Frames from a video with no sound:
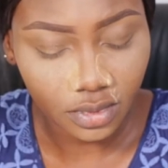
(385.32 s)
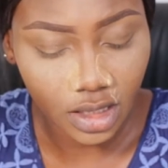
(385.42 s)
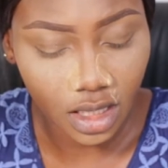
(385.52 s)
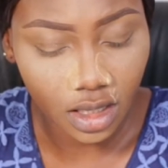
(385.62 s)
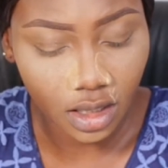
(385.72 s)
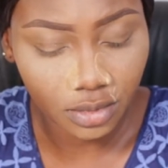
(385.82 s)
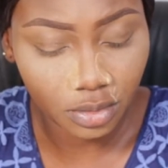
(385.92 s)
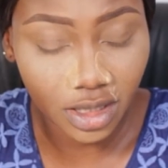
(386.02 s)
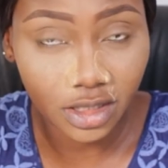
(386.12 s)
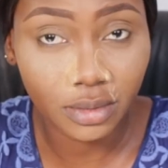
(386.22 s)
The
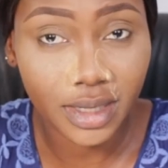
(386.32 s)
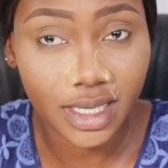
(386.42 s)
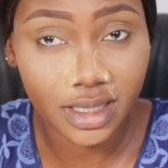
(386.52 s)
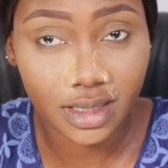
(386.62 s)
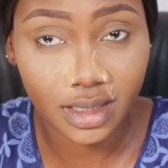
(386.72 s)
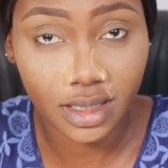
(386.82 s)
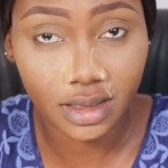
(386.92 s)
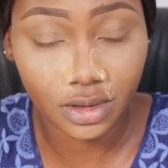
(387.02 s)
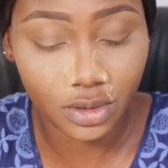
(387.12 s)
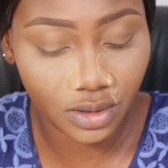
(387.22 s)
platinum eye set
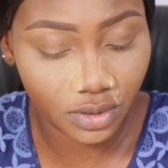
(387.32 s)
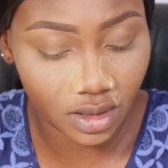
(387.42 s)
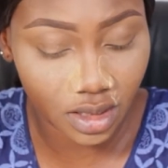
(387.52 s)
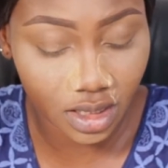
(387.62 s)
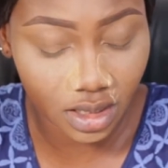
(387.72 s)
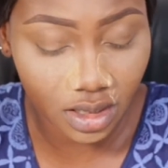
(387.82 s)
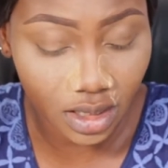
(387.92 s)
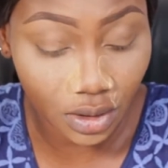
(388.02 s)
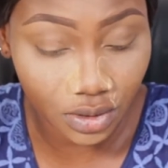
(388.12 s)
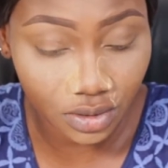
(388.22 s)
is going for
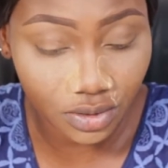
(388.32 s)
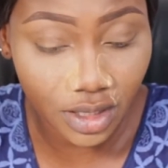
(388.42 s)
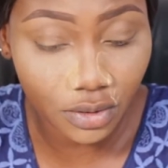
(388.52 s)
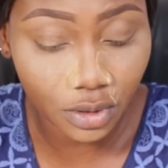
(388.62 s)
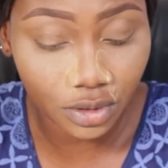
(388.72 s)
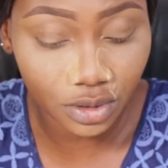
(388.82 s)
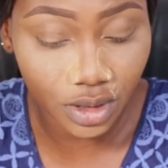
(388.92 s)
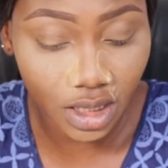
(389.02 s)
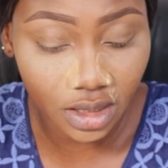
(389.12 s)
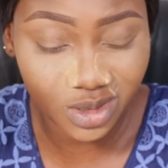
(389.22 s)

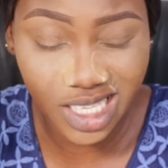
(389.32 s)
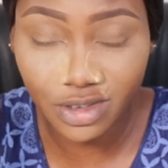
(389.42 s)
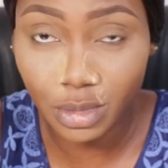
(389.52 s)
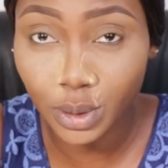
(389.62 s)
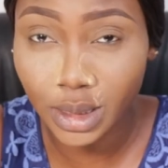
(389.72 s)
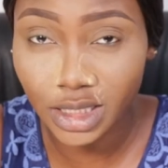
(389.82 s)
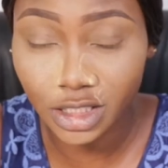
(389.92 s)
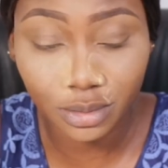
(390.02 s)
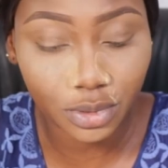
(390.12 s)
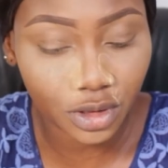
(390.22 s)
16,500. You have about
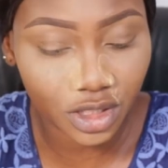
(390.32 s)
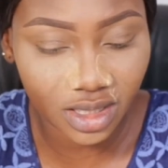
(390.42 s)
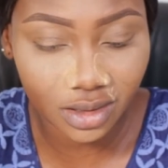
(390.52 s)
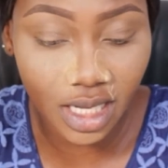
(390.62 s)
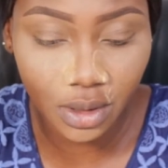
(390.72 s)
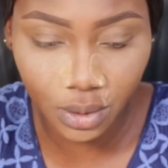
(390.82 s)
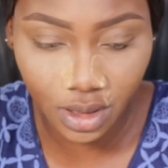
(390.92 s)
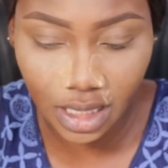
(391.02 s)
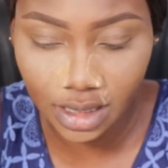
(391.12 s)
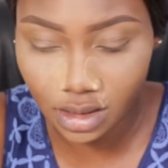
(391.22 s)
19 brushes. I
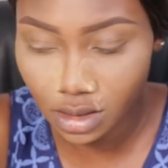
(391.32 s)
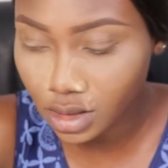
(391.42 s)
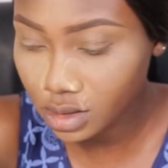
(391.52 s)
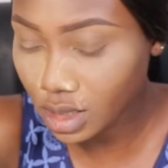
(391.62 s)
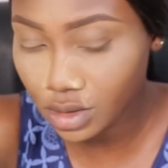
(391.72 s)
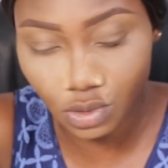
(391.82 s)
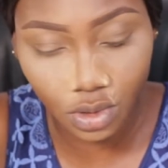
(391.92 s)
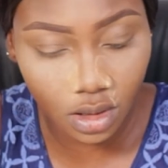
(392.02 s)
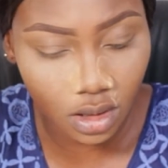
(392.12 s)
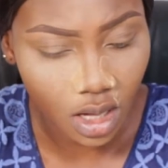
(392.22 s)
own that set as
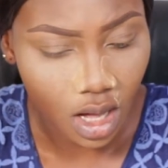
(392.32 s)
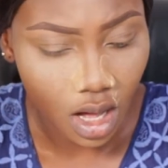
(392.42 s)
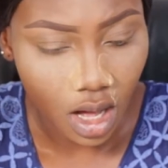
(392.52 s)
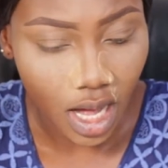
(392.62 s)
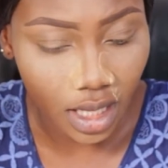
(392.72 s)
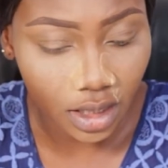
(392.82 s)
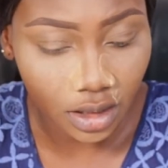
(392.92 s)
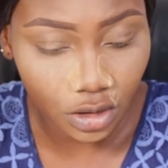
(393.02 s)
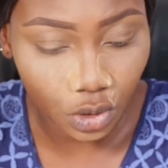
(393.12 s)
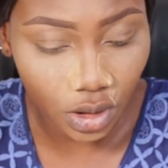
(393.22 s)
well. And
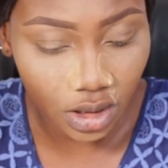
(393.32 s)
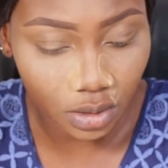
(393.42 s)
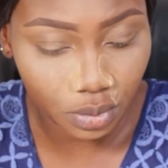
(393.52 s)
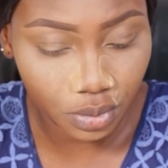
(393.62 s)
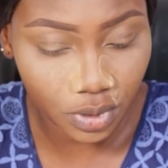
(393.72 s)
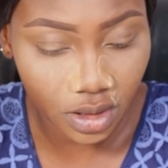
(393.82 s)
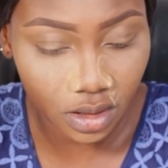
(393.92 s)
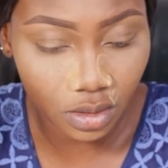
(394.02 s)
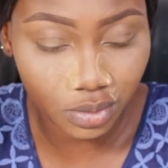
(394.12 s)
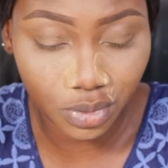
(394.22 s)
then the
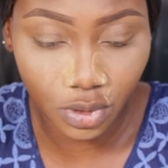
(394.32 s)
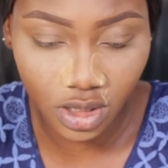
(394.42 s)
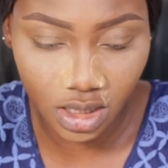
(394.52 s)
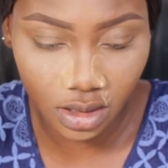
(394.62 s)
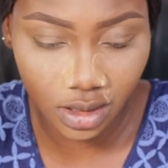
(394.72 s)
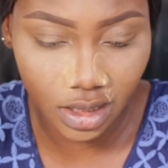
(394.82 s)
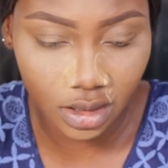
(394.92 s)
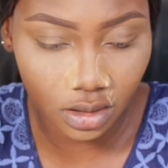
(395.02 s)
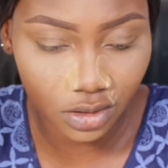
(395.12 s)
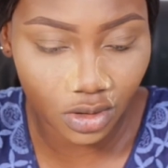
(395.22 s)
20-piece brush
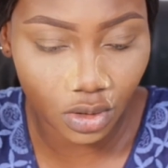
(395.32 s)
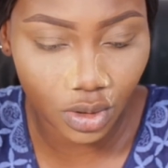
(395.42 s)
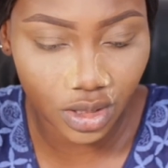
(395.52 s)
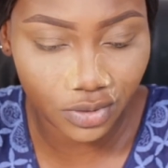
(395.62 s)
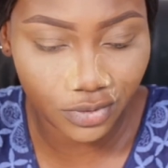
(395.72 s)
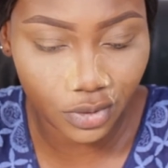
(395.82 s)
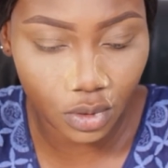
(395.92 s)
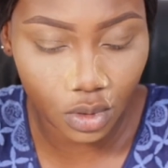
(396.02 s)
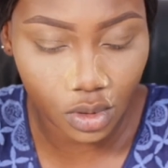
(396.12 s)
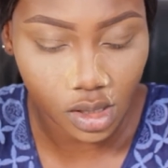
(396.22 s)
set is going
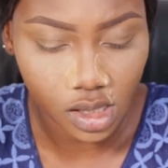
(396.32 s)
for